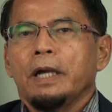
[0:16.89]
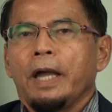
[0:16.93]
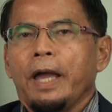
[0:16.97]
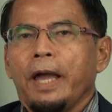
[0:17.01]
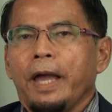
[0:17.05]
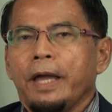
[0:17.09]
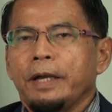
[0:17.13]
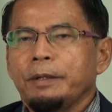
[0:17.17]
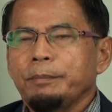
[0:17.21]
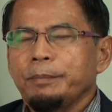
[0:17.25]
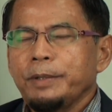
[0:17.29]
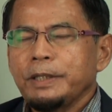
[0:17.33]

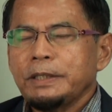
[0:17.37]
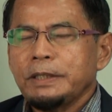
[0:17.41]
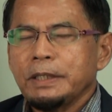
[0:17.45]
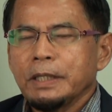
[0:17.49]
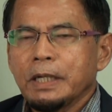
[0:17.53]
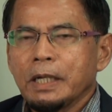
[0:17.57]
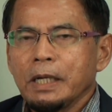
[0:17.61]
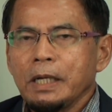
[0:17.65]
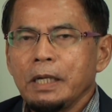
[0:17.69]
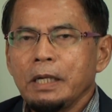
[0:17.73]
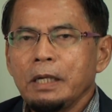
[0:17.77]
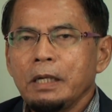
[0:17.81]
and
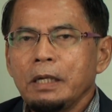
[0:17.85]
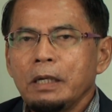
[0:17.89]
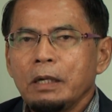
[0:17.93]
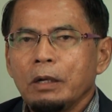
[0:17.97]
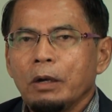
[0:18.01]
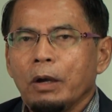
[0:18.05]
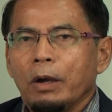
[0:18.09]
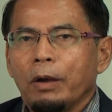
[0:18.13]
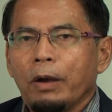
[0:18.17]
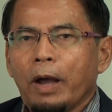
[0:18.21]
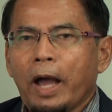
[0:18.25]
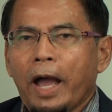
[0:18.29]
basically
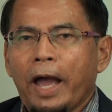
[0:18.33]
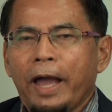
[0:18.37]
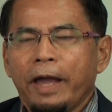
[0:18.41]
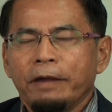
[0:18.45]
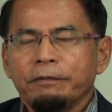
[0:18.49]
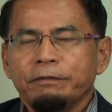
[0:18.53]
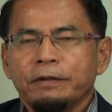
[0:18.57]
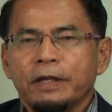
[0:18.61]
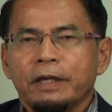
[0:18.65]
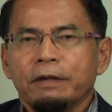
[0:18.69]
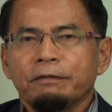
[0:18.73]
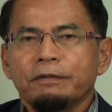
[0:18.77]
I
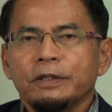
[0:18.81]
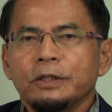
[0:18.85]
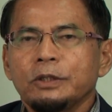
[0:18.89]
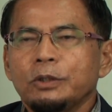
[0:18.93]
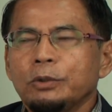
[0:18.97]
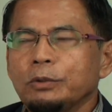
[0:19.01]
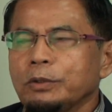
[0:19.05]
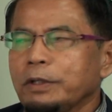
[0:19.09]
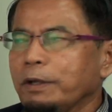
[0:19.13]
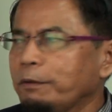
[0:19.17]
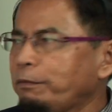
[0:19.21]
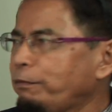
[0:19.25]
have given
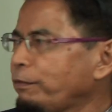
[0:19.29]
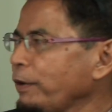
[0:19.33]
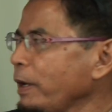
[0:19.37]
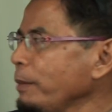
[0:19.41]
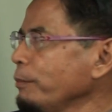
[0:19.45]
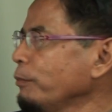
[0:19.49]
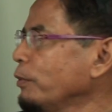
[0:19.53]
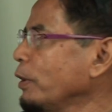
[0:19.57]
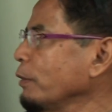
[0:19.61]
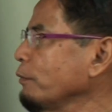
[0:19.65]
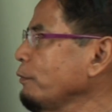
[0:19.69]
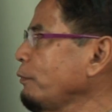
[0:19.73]
you the
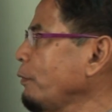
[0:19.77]
framework